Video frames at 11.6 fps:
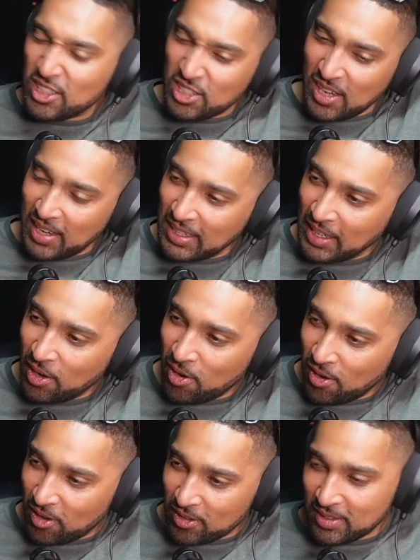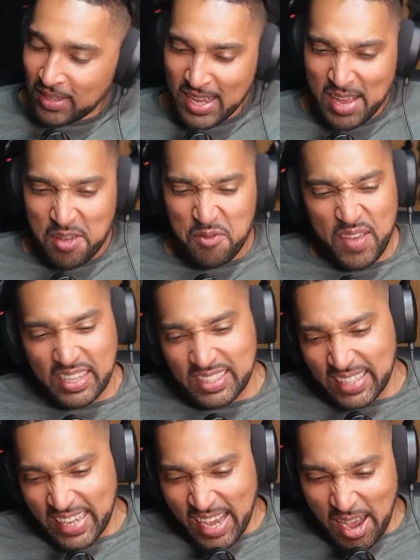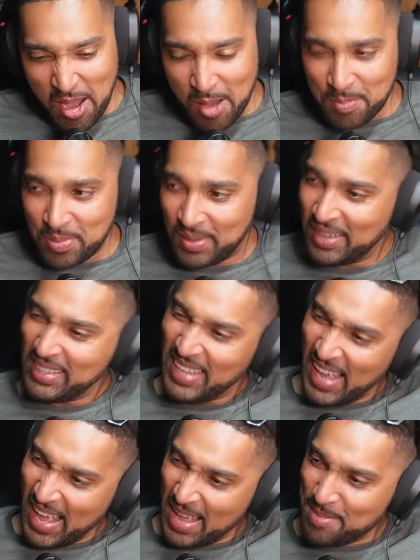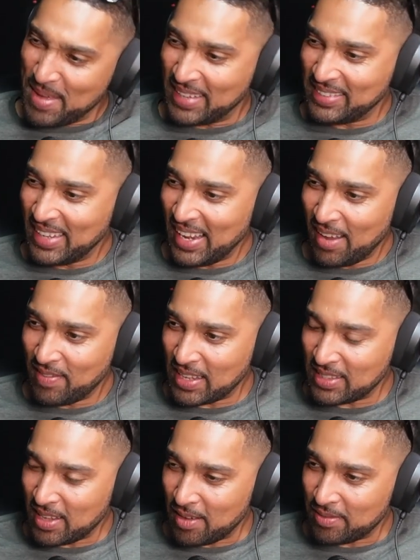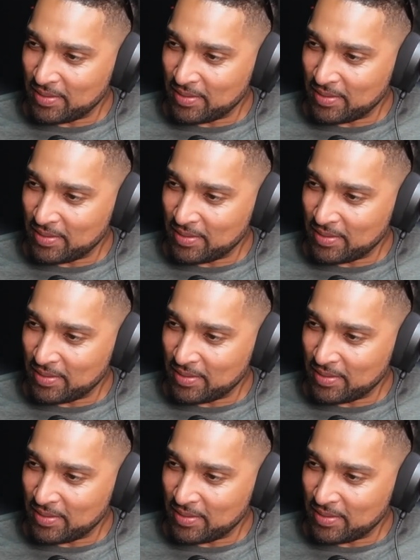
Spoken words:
Turning it on, fixing it up. Yeah, man. I love that stuff.